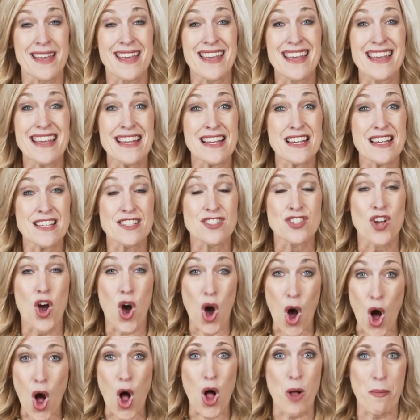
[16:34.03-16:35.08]
He is
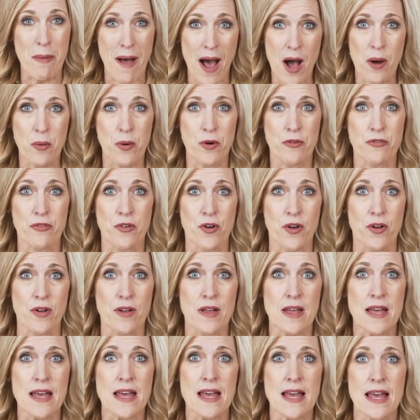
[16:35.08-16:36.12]
all-powerful,
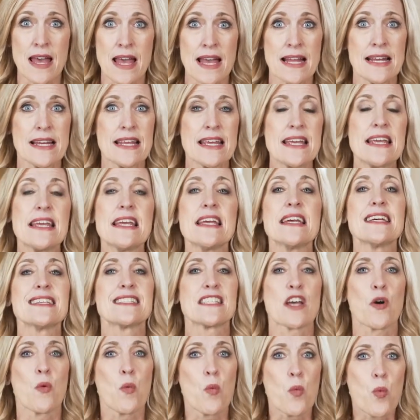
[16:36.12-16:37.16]
and He is
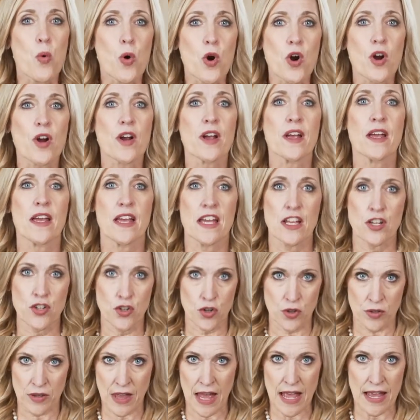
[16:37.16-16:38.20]
at work in
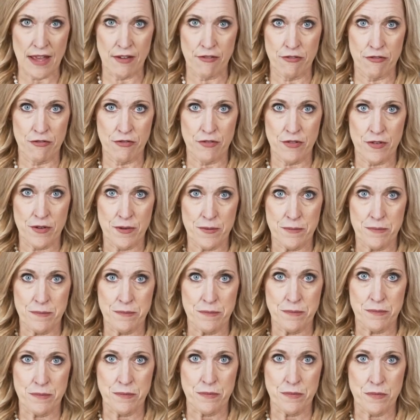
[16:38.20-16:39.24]
your life.
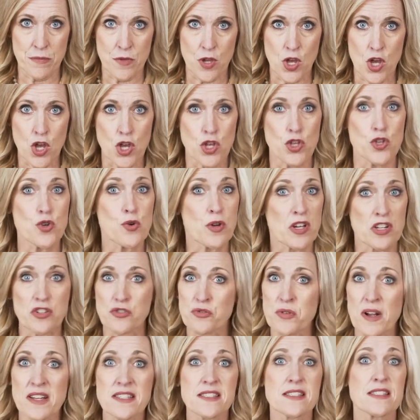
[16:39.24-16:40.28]
You can
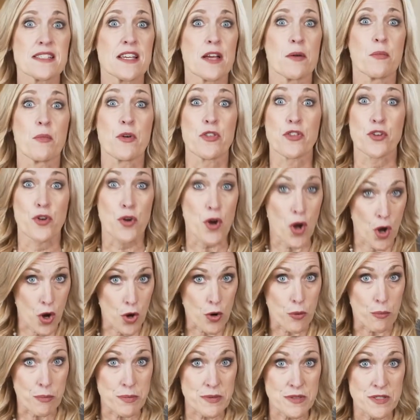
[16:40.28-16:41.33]
trust Him with your
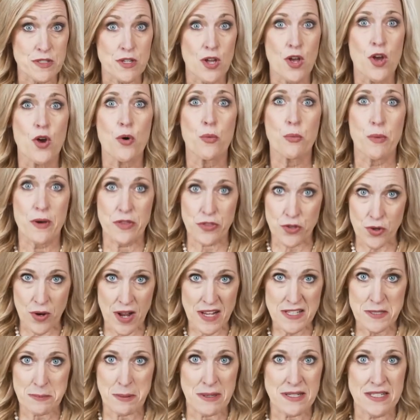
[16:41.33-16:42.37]
hopes, with your
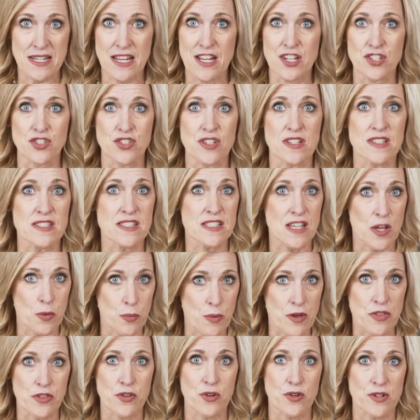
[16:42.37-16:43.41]
expectations, and
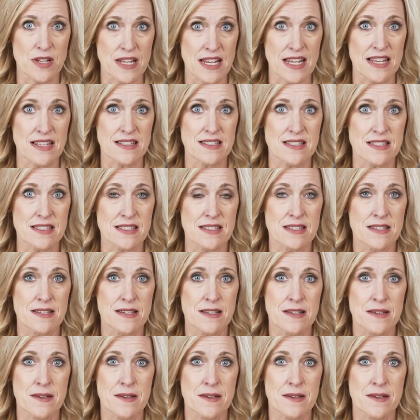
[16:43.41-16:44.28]
with your needs.